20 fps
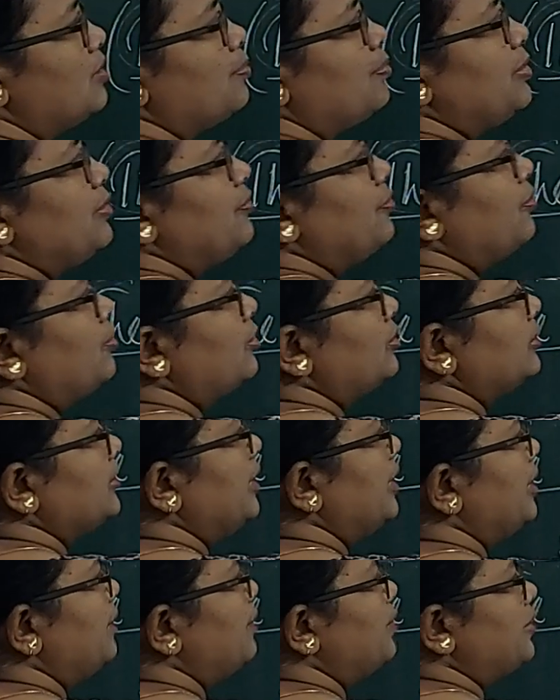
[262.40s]
Before the
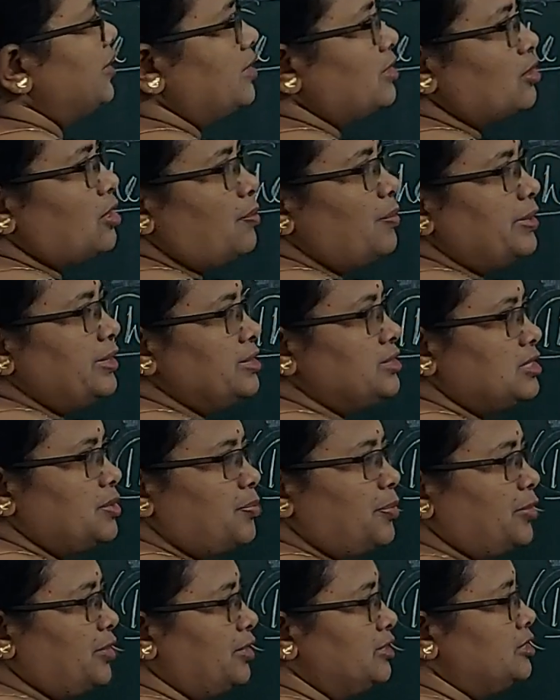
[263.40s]
inverted comma, it is
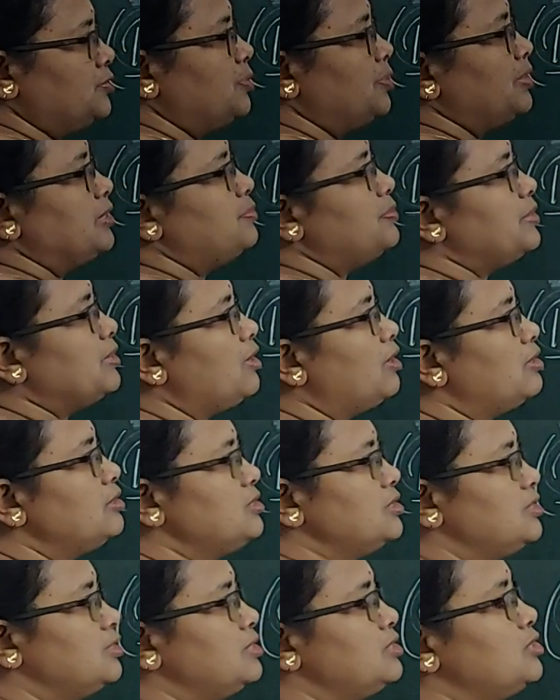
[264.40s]
reporting speech
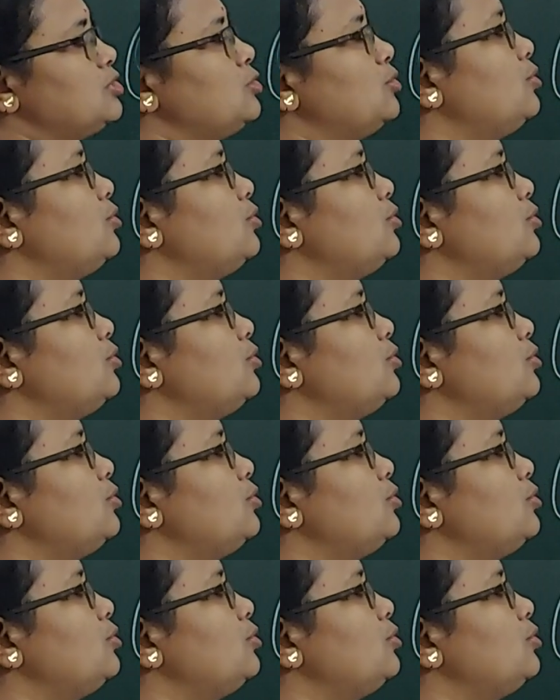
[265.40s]
because it is